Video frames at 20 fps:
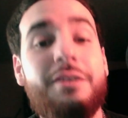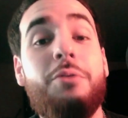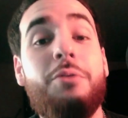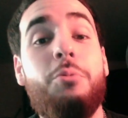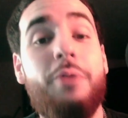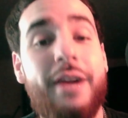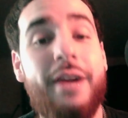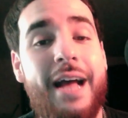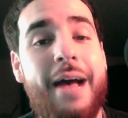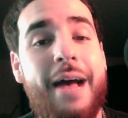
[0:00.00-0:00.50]

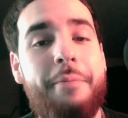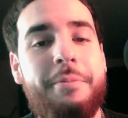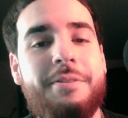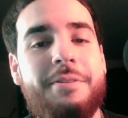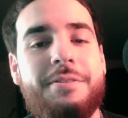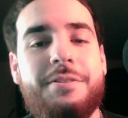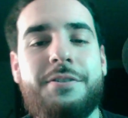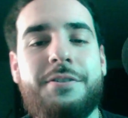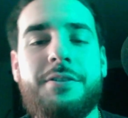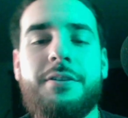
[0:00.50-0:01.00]
what
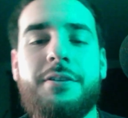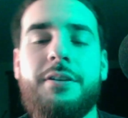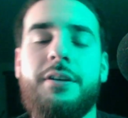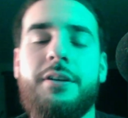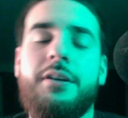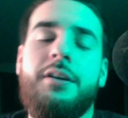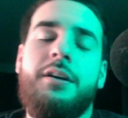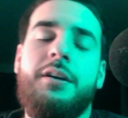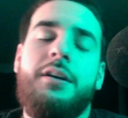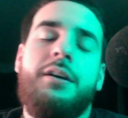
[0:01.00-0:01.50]
happens.
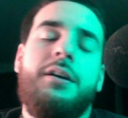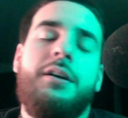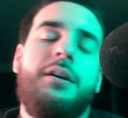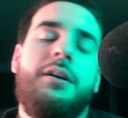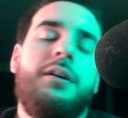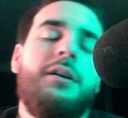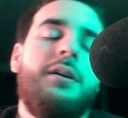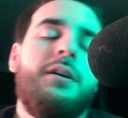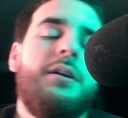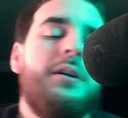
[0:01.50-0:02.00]

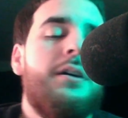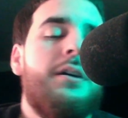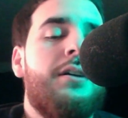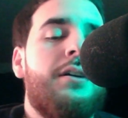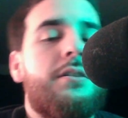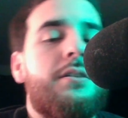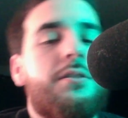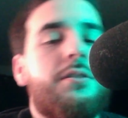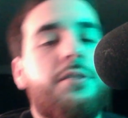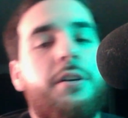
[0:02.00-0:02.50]

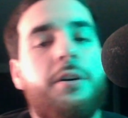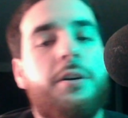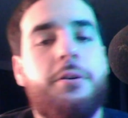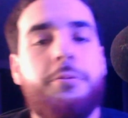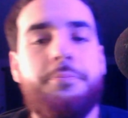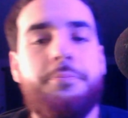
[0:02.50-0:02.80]
So,